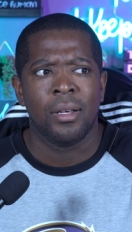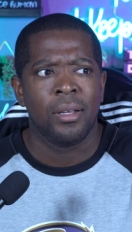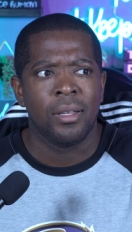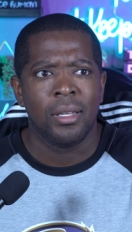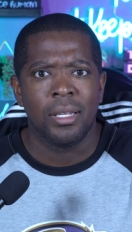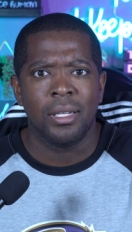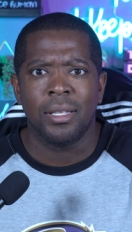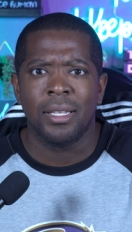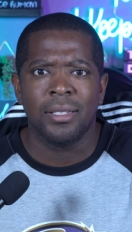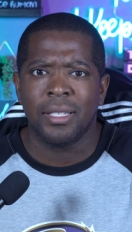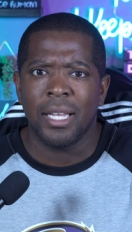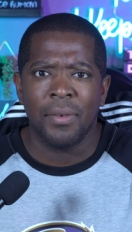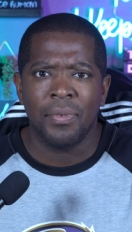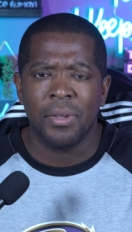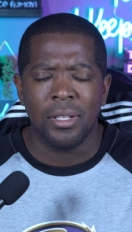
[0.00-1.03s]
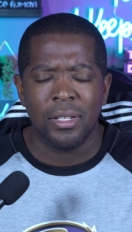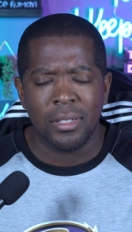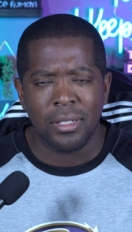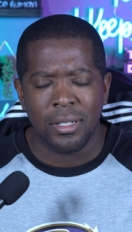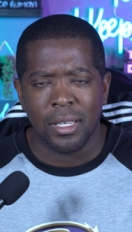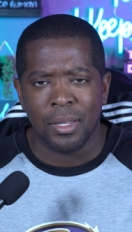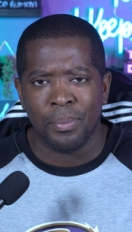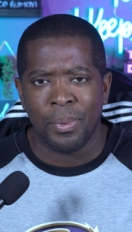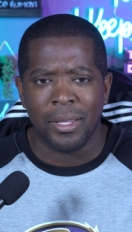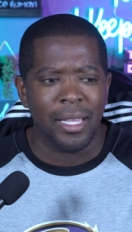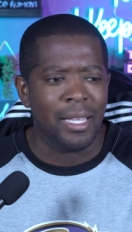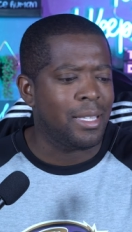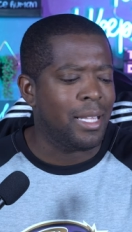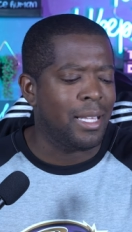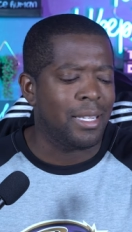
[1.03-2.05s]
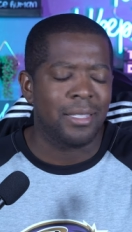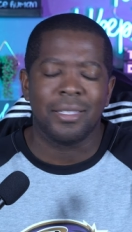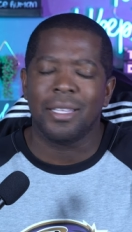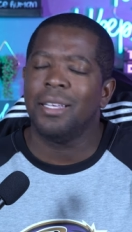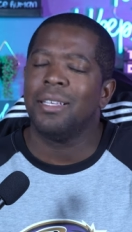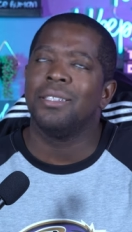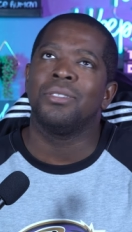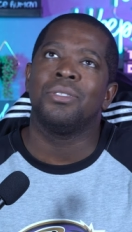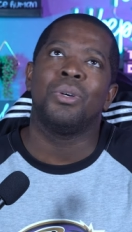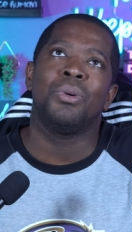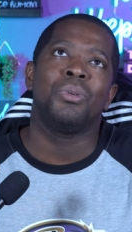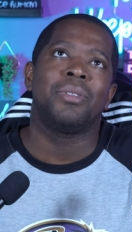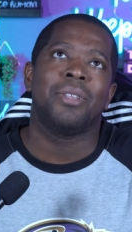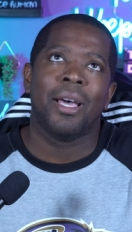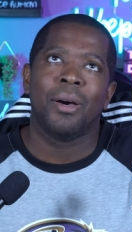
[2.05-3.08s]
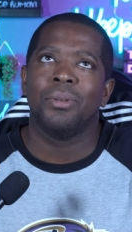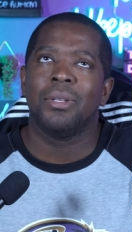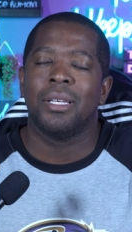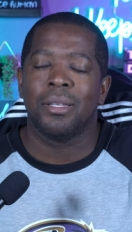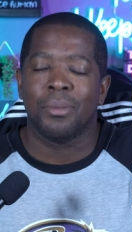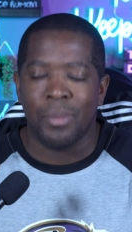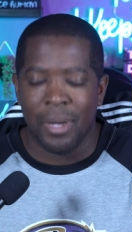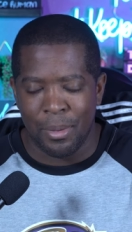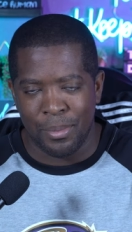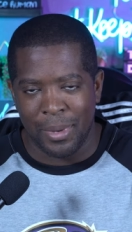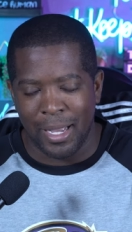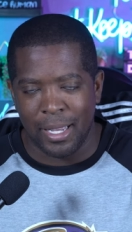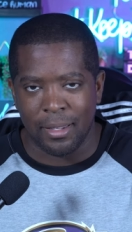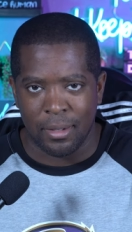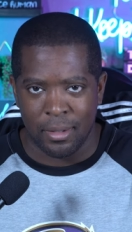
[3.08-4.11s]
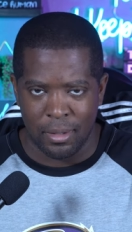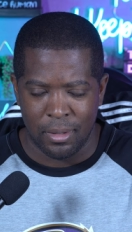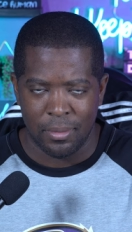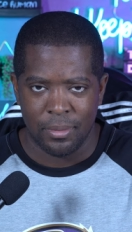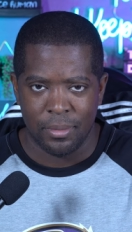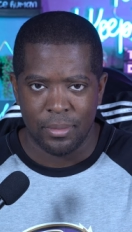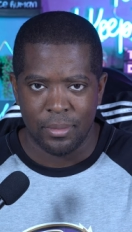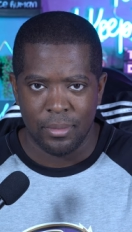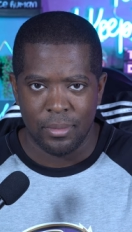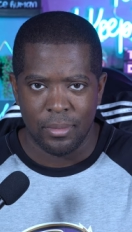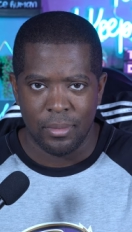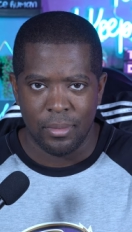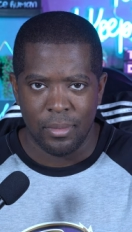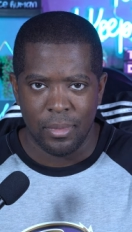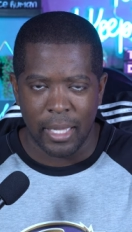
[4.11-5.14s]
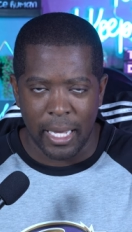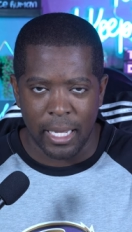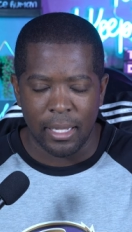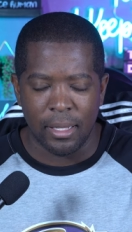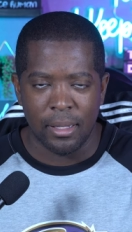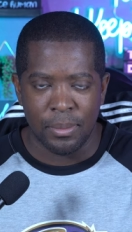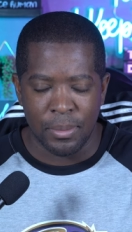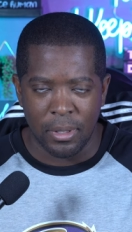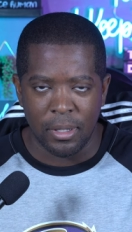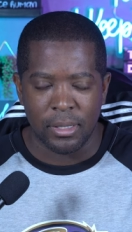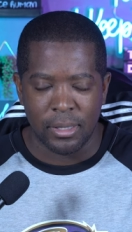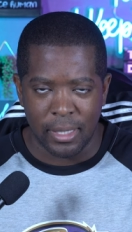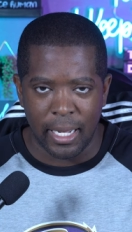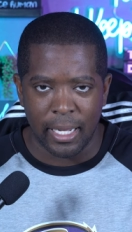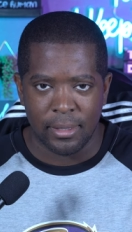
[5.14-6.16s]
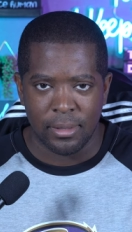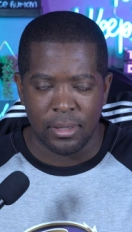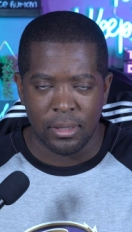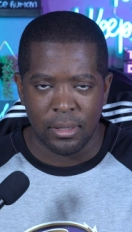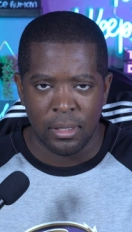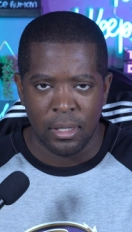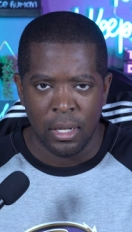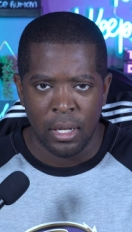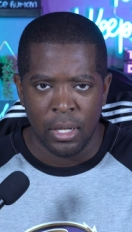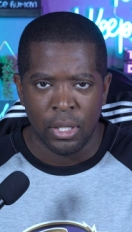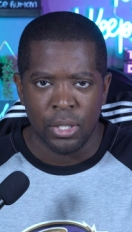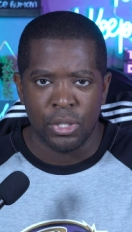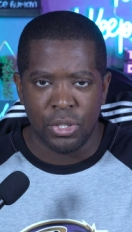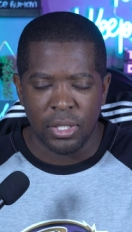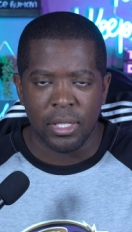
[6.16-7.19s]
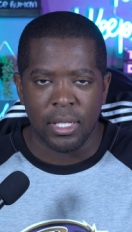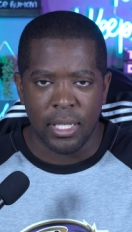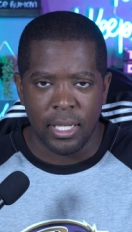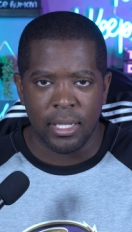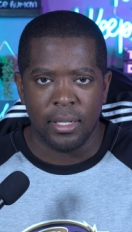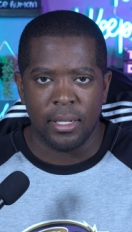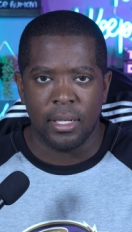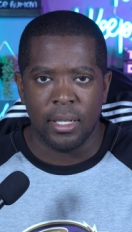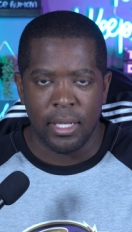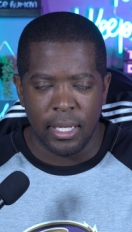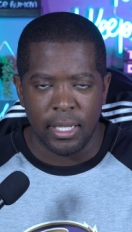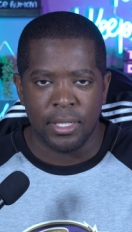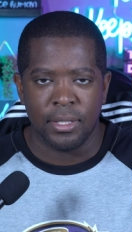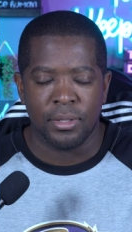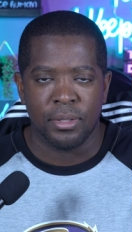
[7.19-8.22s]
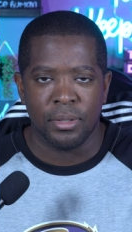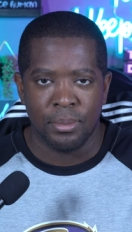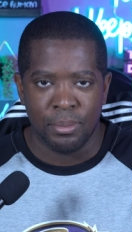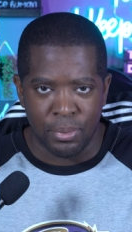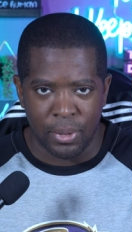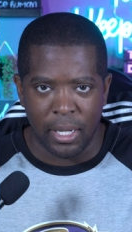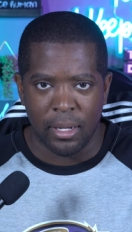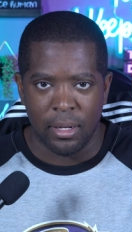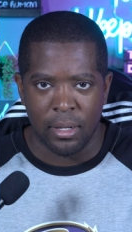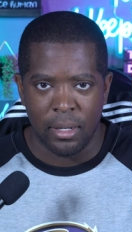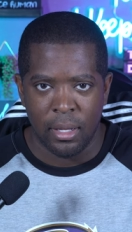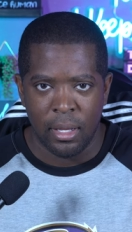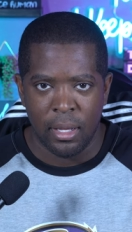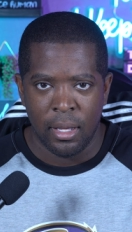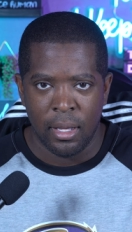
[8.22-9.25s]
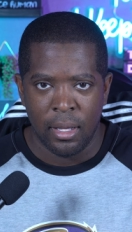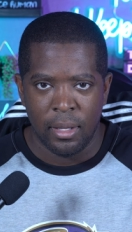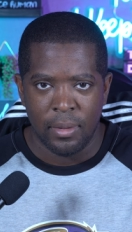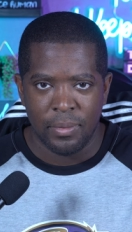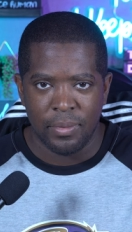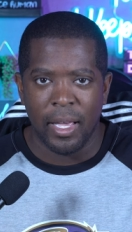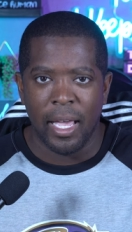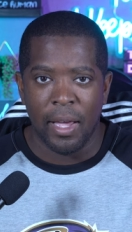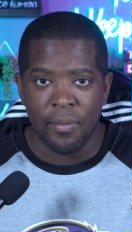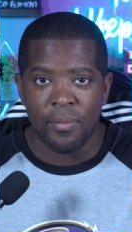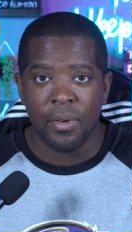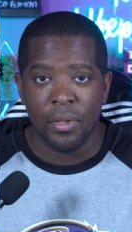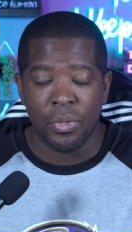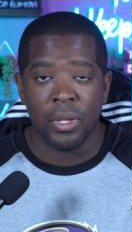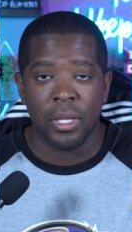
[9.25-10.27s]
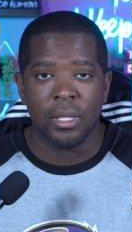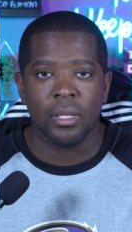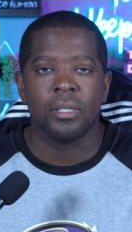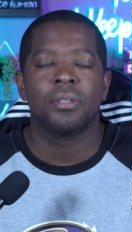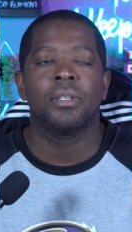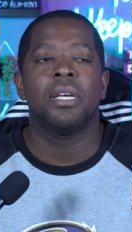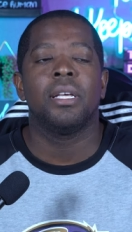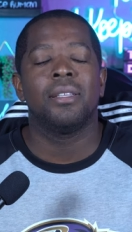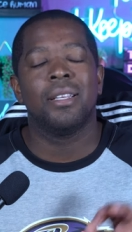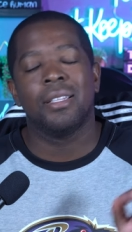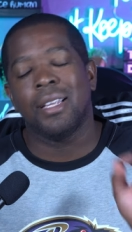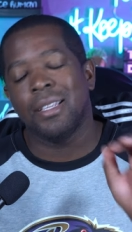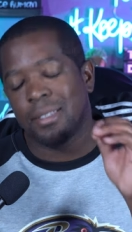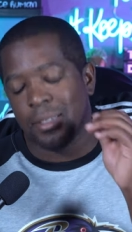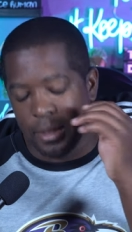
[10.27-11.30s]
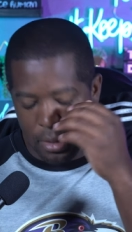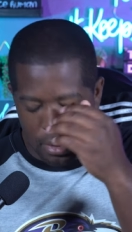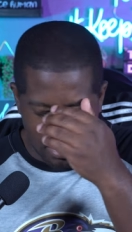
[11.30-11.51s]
He, he definitely should get paid. That that there is no doubt in my mind that Lamar Jackson should get his bread. For everything, and, and that's another